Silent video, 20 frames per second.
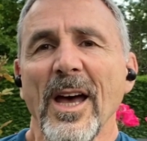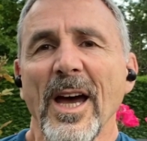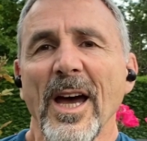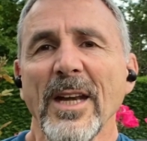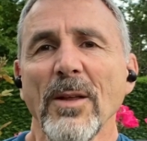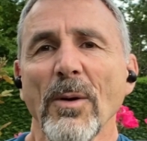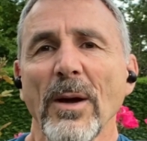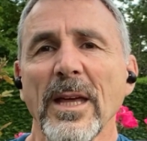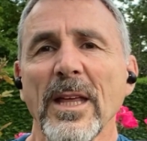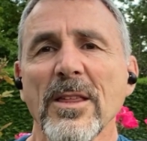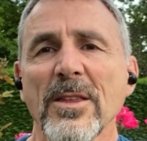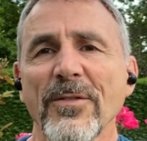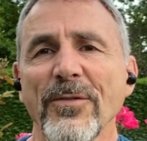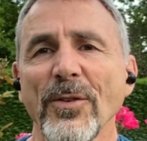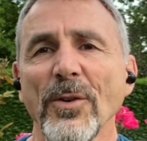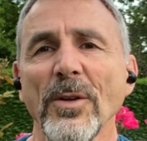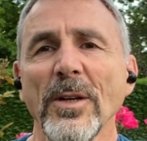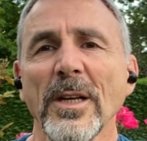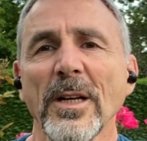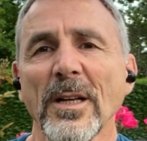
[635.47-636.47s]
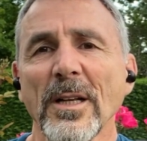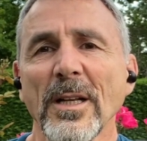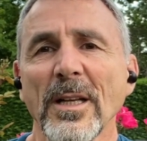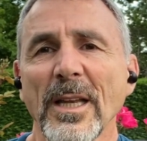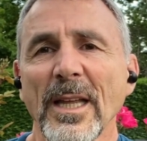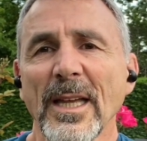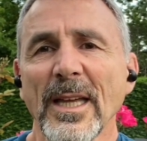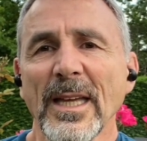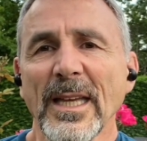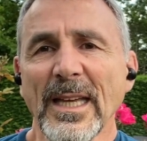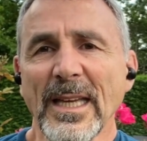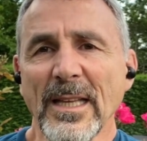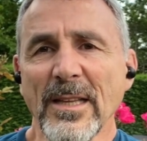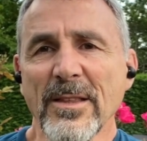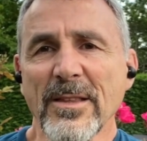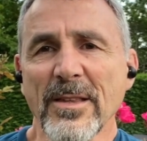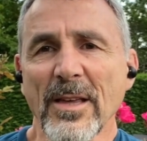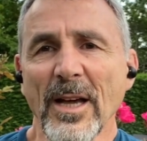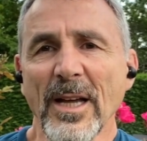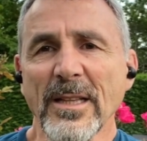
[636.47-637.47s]
Anyway, here's a few little
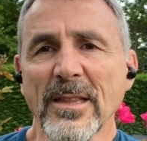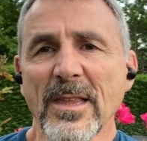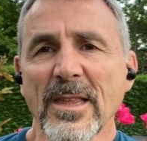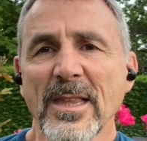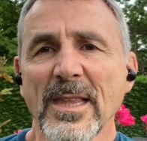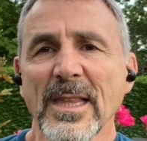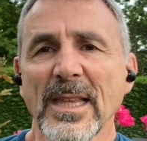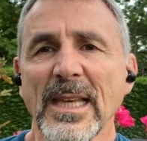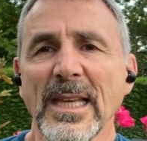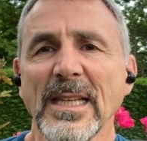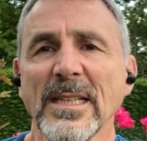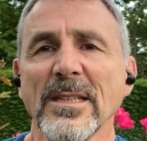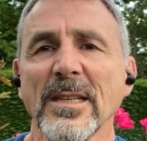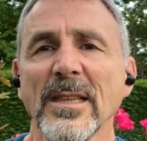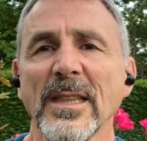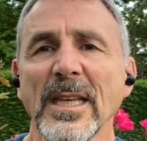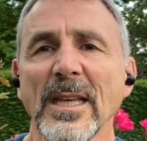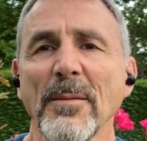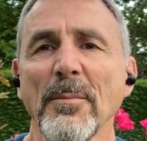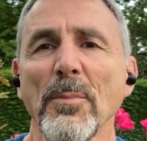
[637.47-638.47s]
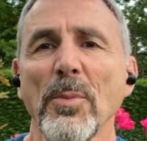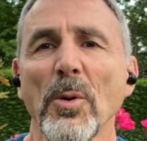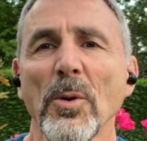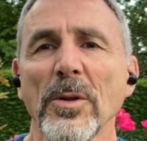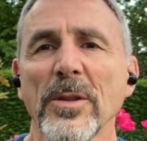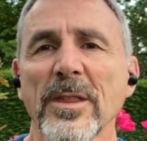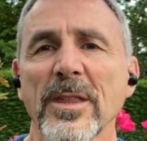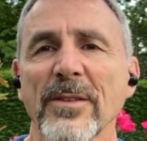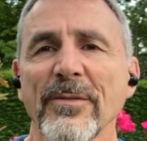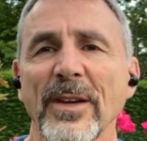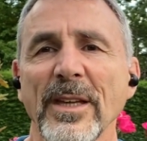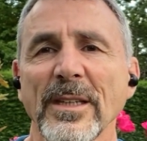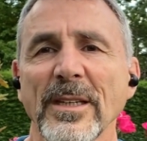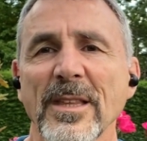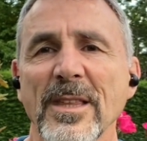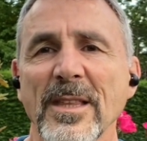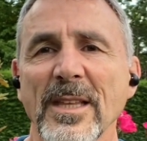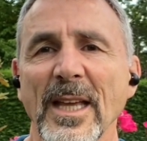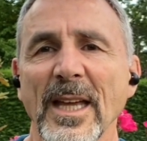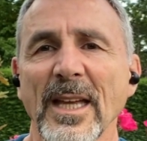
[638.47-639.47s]
insights into the importance of
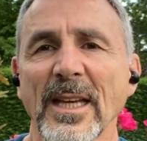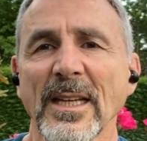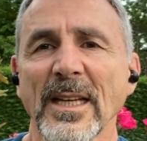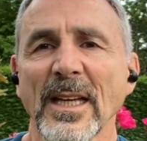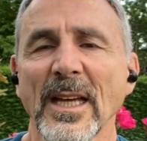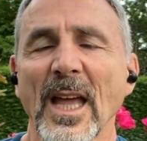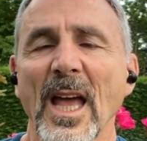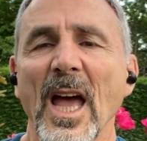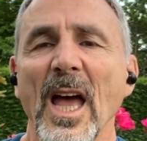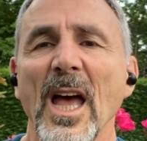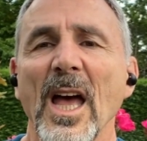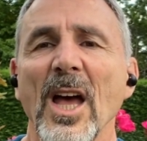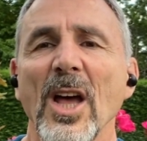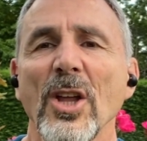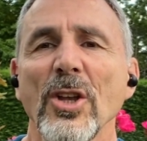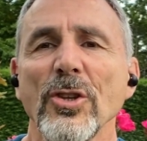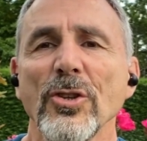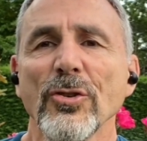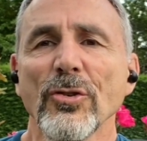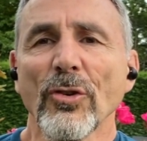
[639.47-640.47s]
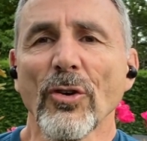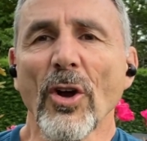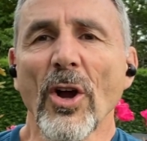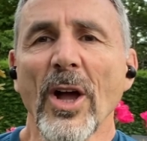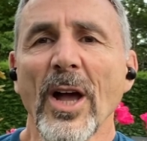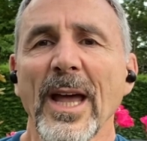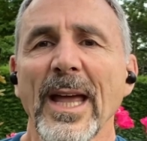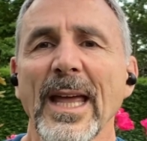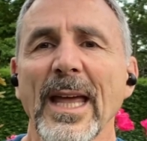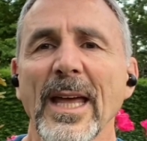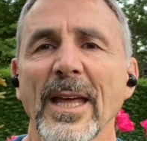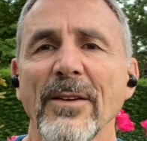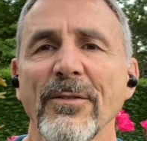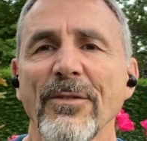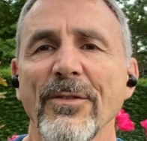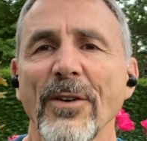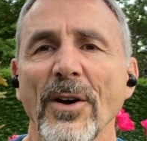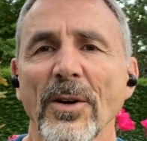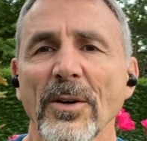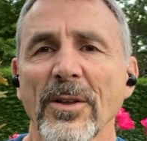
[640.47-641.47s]
understanding. Try and
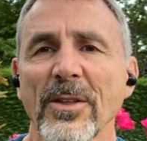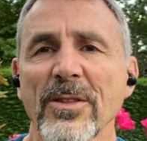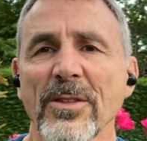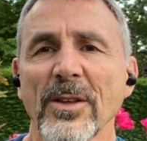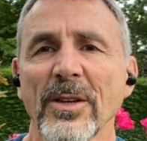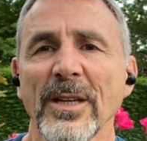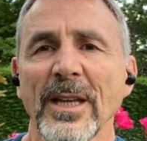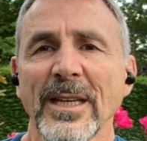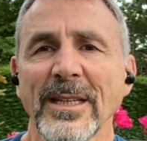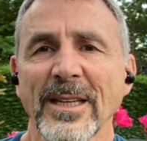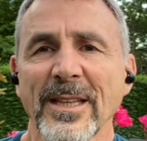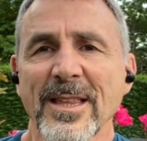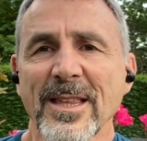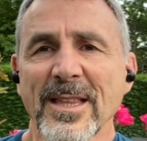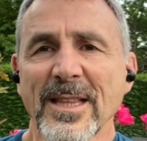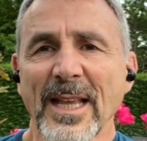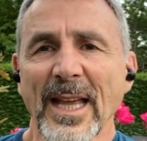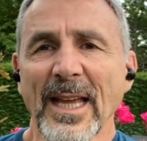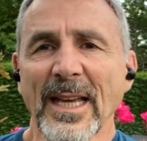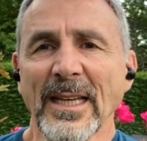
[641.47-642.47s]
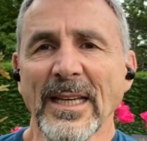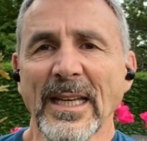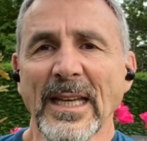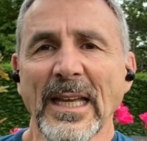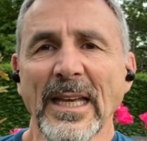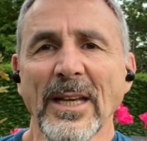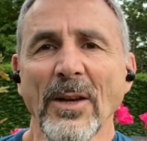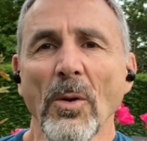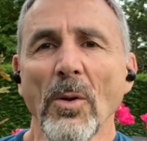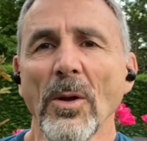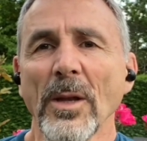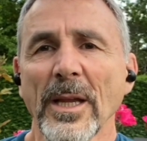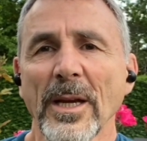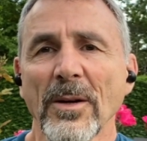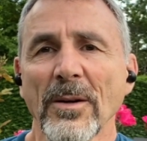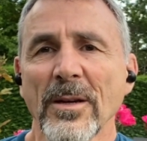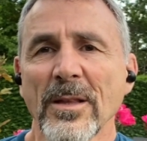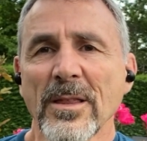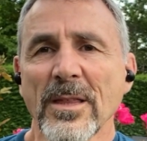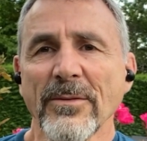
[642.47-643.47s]
focus on understanding in all
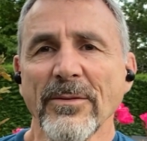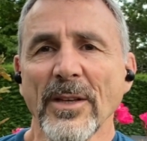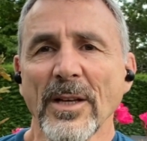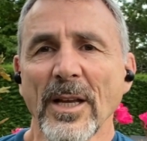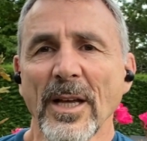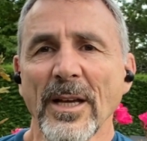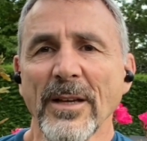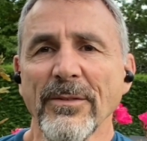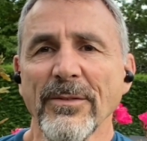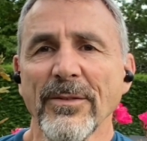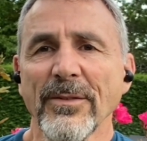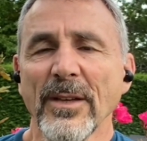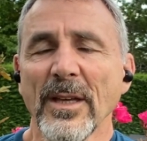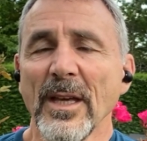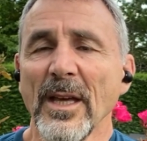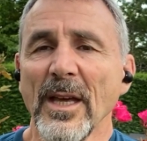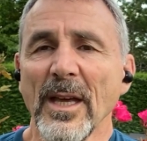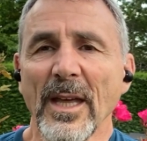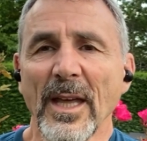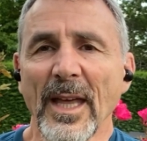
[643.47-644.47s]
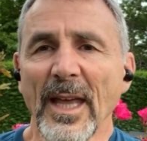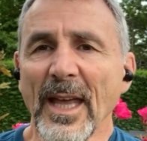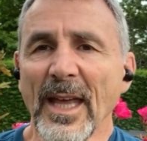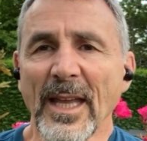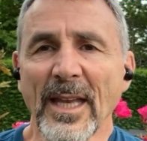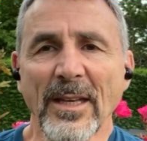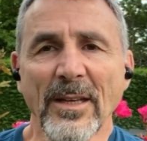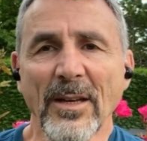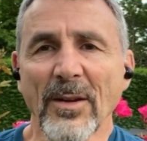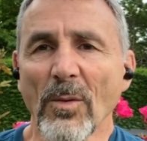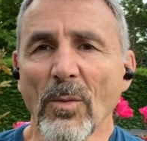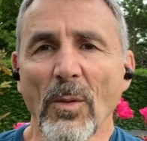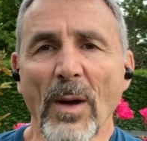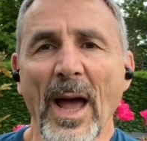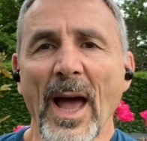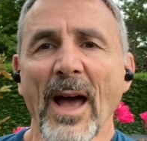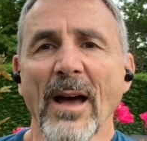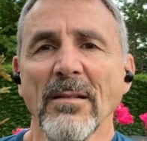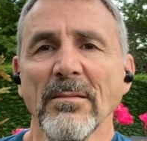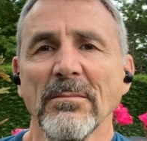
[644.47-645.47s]
areas of your life, and
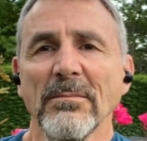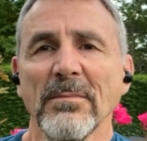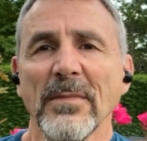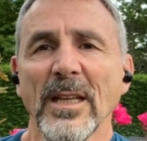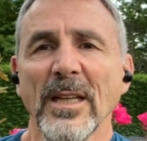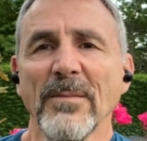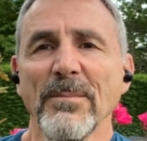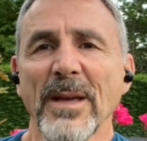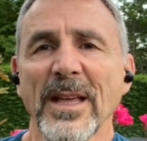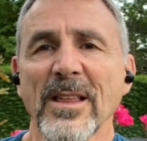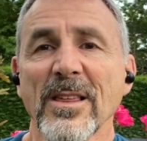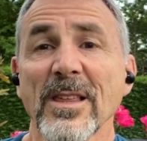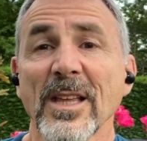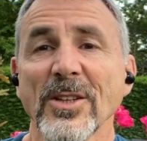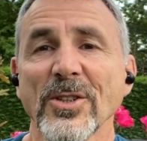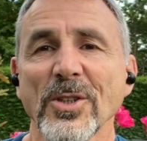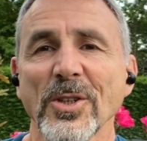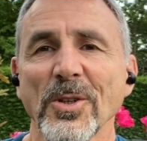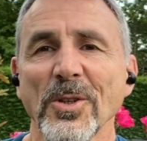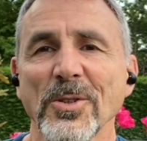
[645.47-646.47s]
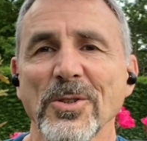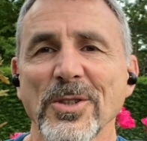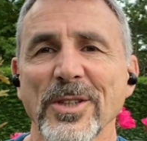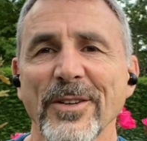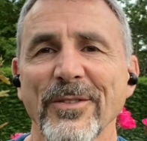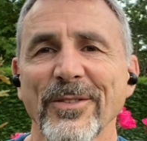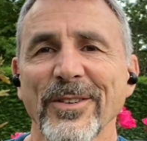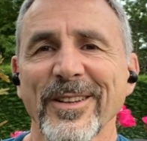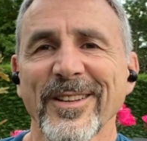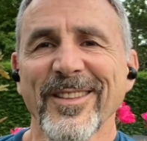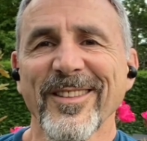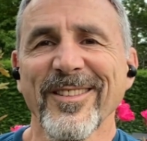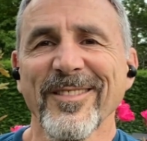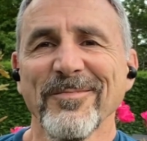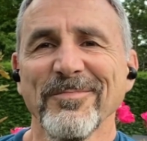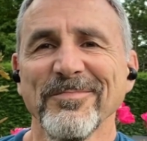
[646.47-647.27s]
wow, it makes such a huge difference.